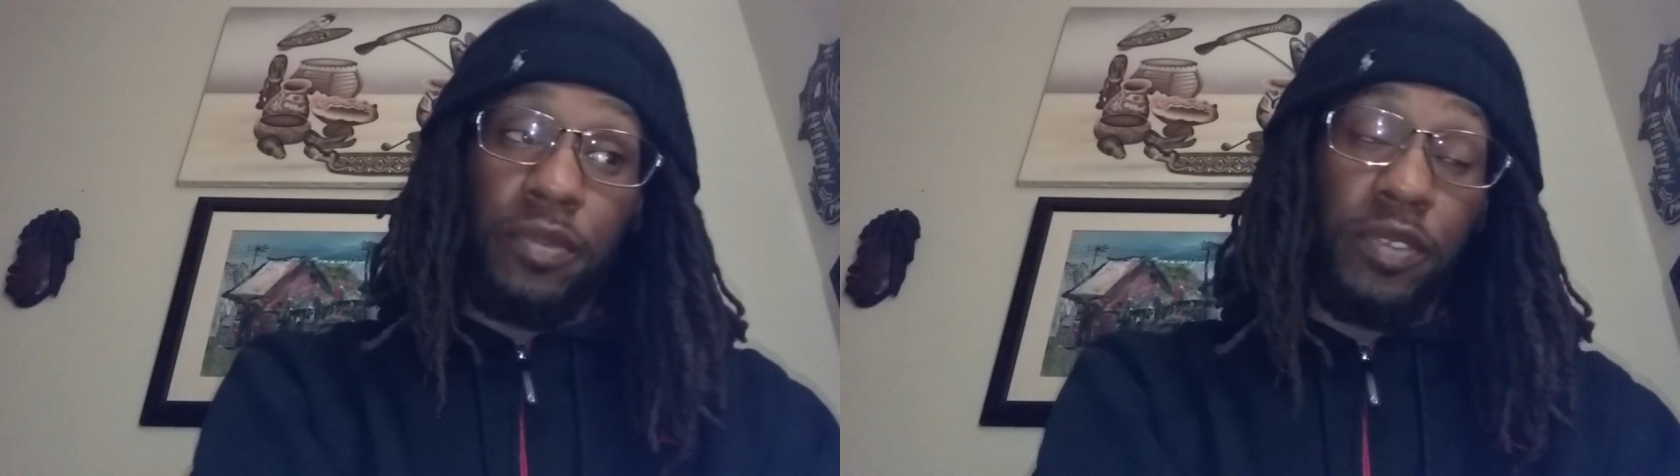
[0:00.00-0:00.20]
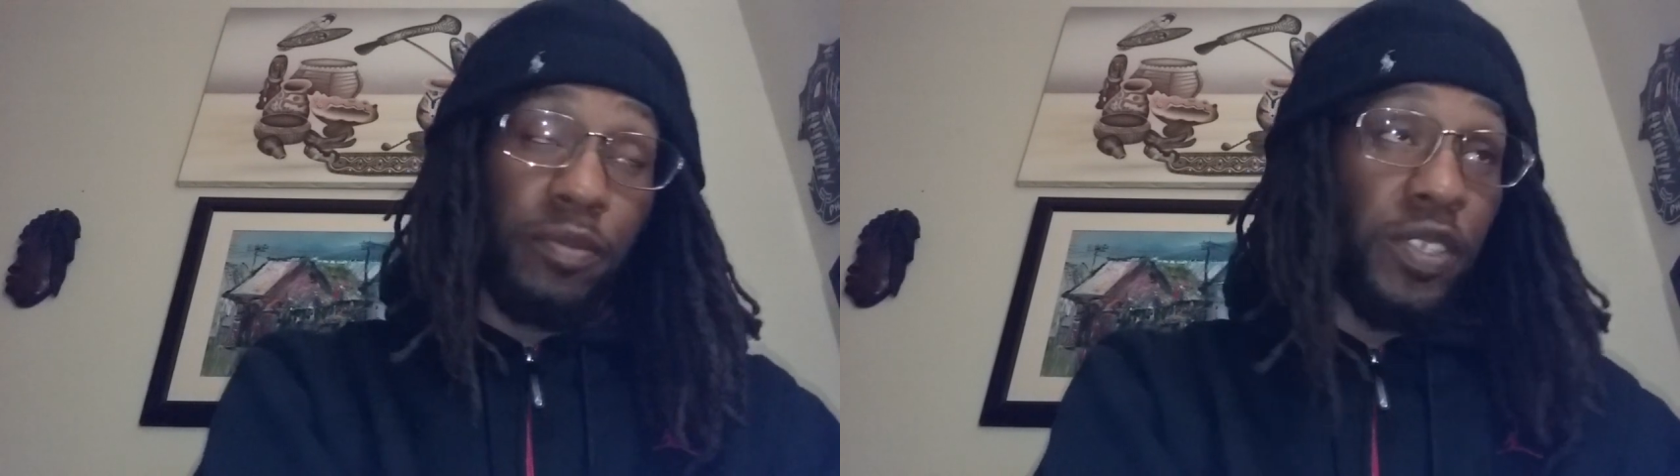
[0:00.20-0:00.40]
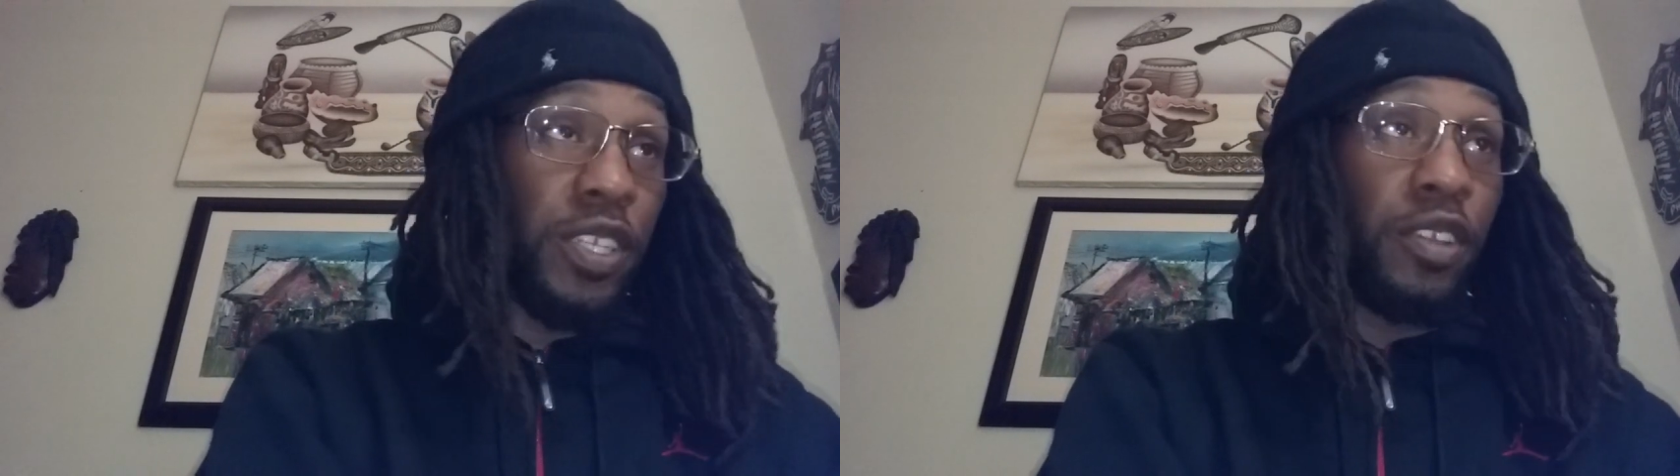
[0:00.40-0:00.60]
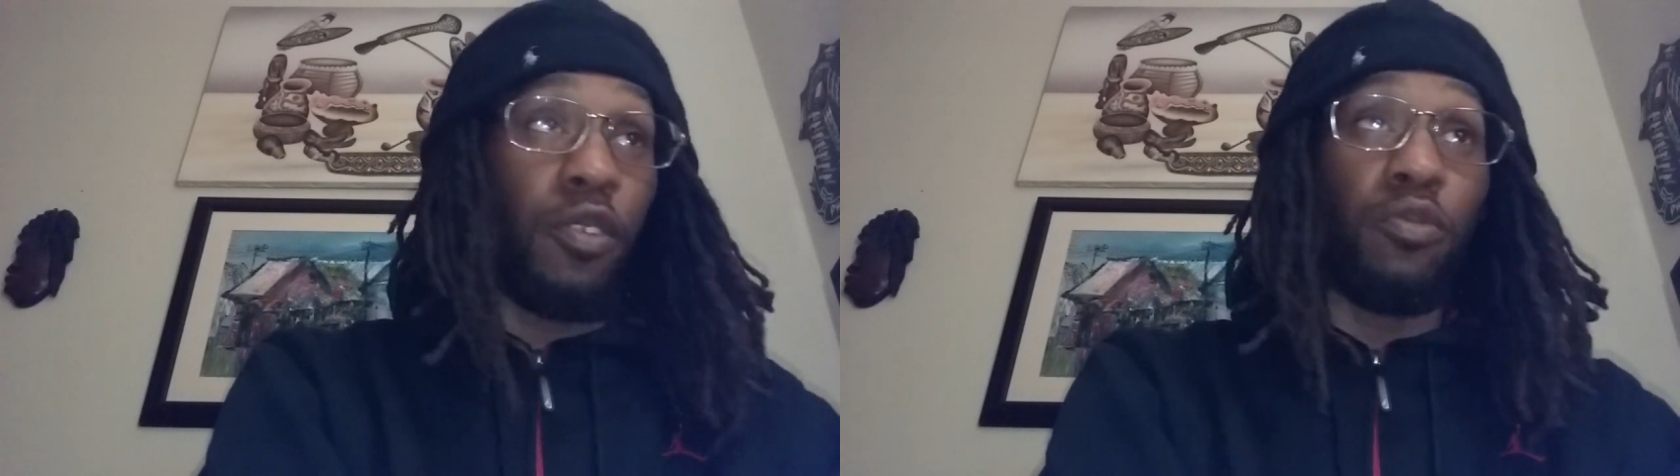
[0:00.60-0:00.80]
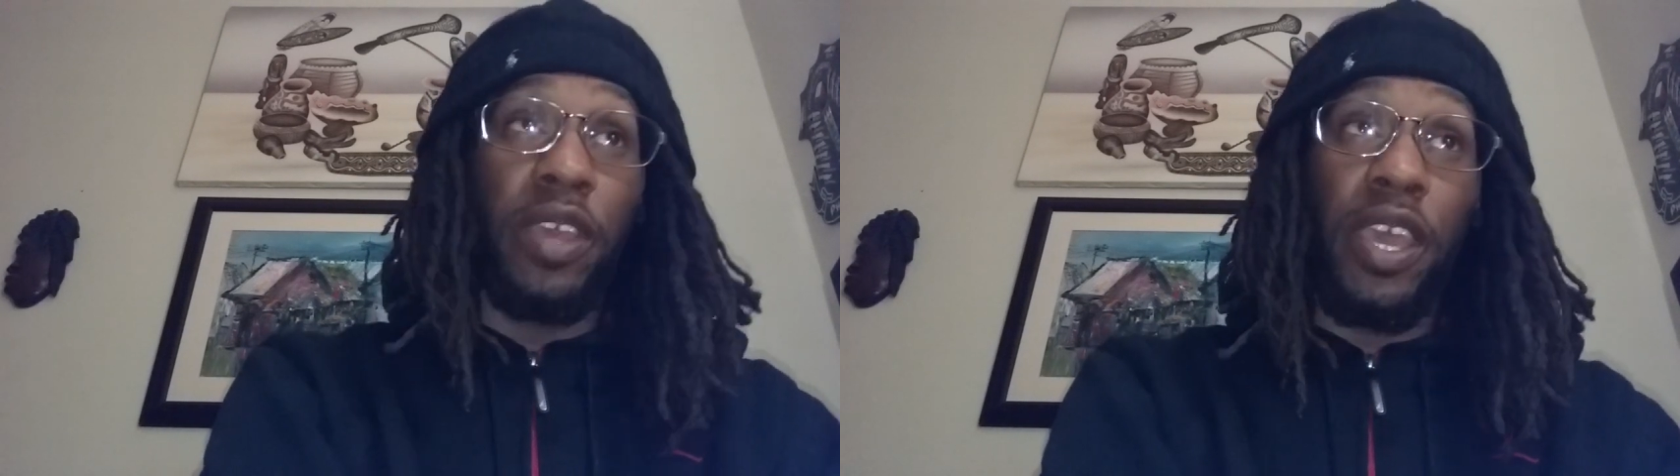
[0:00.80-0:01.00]
some shit
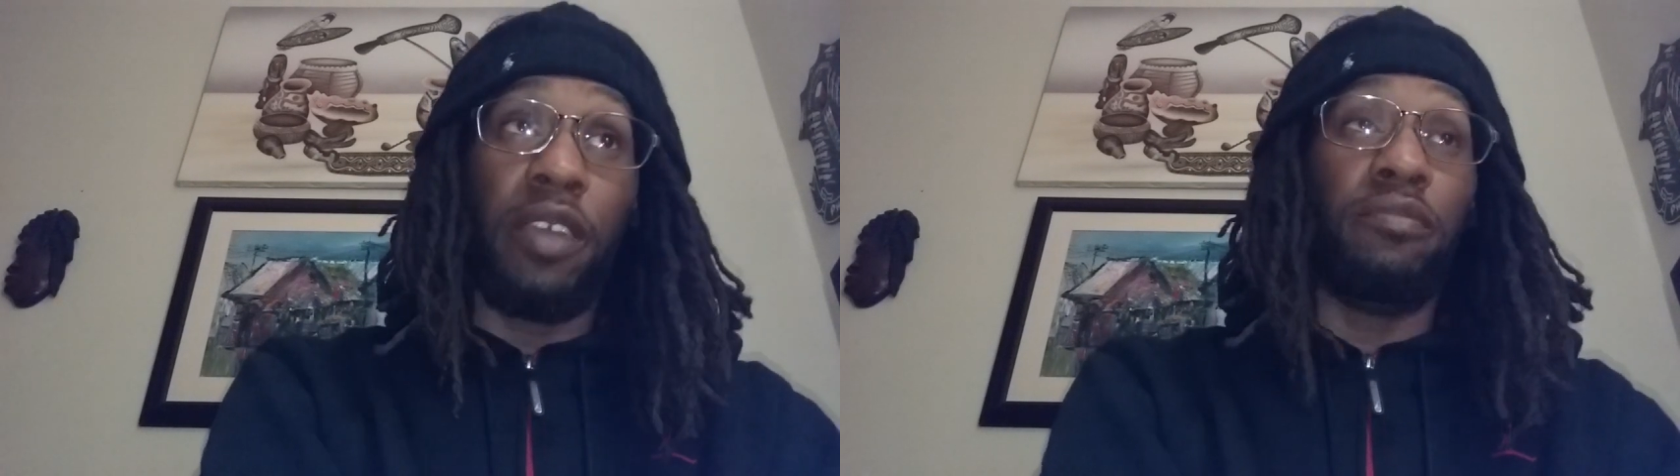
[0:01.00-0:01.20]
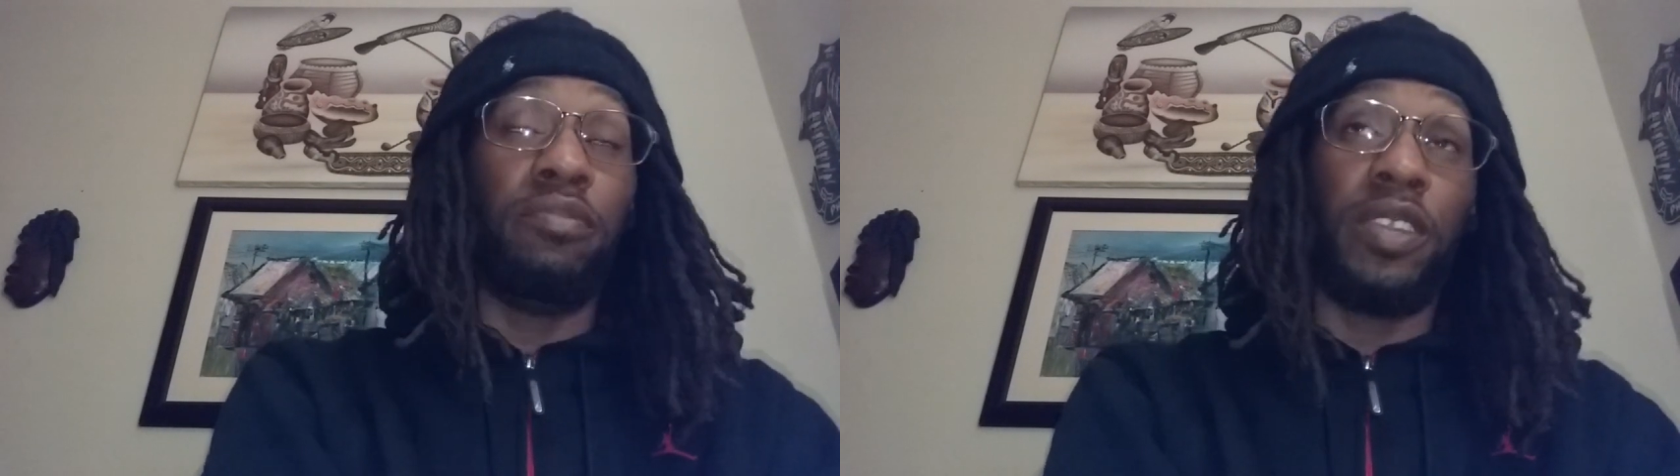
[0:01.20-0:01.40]
go down,